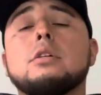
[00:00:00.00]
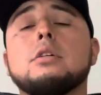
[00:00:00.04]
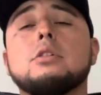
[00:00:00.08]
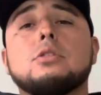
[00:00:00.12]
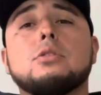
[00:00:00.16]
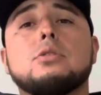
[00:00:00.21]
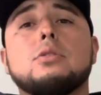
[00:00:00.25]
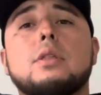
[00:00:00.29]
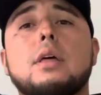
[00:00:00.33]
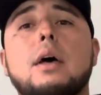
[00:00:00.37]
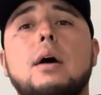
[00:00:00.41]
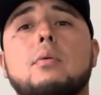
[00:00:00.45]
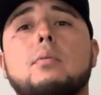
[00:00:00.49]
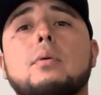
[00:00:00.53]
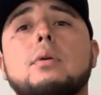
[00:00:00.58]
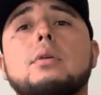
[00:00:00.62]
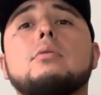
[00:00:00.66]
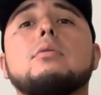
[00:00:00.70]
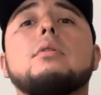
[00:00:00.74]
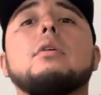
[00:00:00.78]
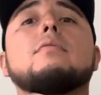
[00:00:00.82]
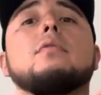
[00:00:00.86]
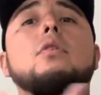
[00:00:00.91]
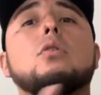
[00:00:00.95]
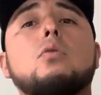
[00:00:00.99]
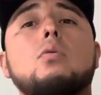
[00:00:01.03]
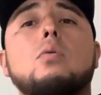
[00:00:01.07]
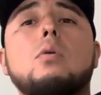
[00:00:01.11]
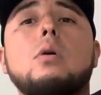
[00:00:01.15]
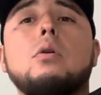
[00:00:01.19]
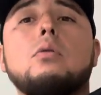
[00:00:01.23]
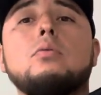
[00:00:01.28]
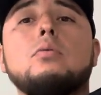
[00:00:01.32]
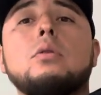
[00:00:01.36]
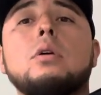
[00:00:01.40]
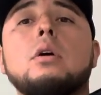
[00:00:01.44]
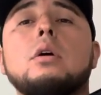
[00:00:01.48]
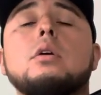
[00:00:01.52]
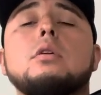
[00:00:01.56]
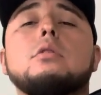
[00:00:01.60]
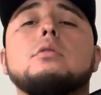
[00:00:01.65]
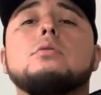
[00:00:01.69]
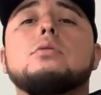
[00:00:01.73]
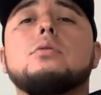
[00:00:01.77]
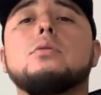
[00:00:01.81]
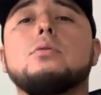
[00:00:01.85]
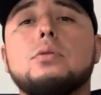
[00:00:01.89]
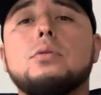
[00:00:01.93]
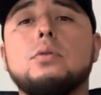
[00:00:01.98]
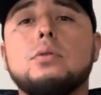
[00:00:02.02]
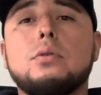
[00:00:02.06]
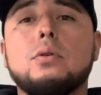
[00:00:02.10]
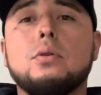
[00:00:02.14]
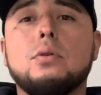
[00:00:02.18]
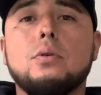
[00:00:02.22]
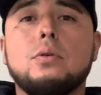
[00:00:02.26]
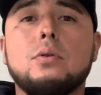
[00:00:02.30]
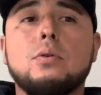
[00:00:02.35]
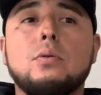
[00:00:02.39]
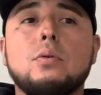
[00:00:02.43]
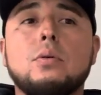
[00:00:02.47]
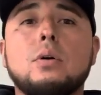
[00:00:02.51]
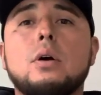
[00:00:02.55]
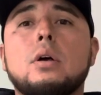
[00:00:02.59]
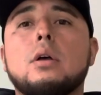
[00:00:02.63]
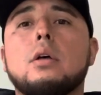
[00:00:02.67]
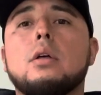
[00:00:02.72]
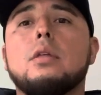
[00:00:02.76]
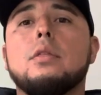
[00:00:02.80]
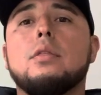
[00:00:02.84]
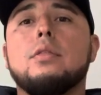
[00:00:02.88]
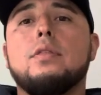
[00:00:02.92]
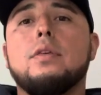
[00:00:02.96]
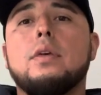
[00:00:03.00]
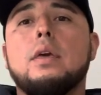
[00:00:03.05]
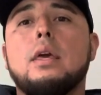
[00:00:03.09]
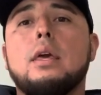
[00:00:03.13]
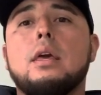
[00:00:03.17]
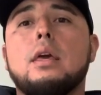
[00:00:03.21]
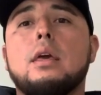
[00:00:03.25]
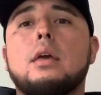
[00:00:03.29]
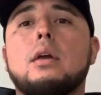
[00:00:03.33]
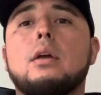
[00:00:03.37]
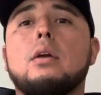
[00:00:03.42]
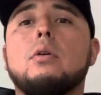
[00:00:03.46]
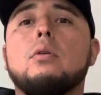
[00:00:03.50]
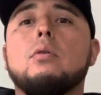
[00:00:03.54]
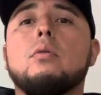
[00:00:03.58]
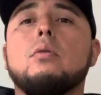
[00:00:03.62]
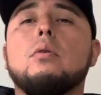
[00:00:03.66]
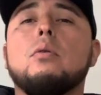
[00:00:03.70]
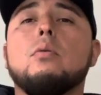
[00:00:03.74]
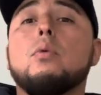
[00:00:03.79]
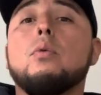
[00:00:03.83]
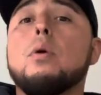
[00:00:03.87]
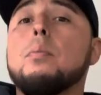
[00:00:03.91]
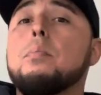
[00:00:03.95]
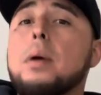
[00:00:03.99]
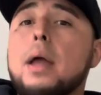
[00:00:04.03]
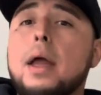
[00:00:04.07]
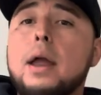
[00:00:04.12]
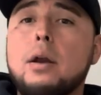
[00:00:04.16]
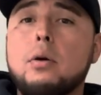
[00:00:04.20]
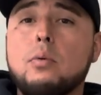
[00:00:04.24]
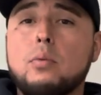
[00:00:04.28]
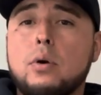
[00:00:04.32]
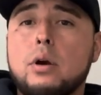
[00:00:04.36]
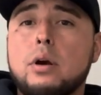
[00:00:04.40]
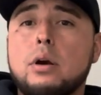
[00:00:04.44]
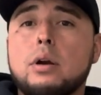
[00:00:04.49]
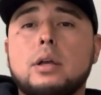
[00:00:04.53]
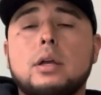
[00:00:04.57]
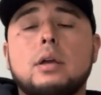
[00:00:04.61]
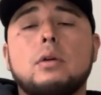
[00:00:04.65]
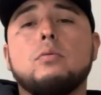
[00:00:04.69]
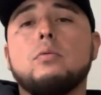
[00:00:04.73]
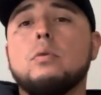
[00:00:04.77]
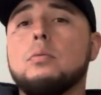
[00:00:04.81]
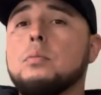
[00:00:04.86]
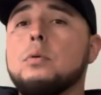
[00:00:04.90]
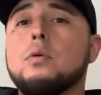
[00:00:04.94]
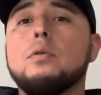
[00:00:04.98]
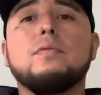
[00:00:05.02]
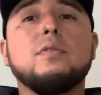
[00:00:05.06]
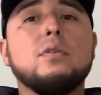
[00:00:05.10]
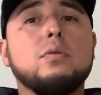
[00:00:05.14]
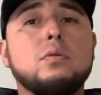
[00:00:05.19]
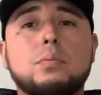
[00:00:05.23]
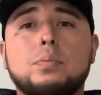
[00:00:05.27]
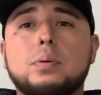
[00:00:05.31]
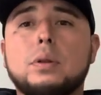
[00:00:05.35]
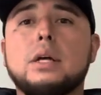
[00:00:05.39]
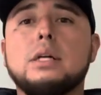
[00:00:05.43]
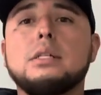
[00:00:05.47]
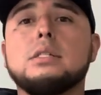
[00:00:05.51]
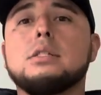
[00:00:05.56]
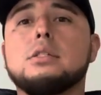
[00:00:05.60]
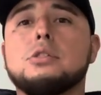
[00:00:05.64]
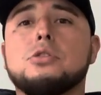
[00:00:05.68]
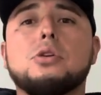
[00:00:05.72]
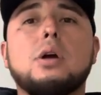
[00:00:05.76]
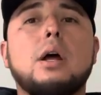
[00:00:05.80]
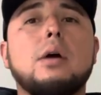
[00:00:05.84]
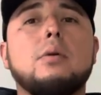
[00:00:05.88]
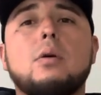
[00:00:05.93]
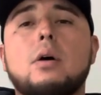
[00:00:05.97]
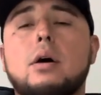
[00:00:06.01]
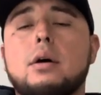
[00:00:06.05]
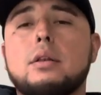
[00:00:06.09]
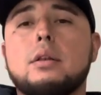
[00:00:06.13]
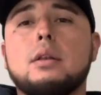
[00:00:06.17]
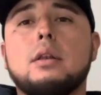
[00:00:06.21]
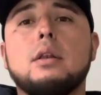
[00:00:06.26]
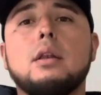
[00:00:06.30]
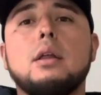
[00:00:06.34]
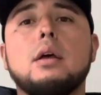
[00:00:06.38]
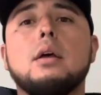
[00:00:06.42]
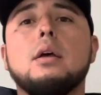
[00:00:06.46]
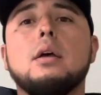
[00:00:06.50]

so that when you give a quote to do the repair work, remove and replace the dry rotten